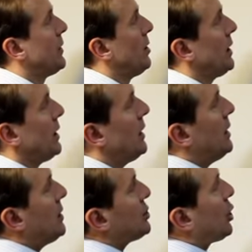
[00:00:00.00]
Alright?
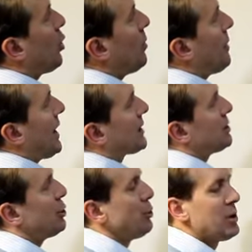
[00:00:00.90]
So going back
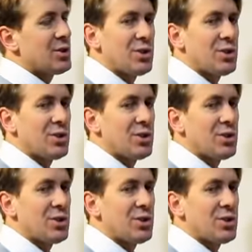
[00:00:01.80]
to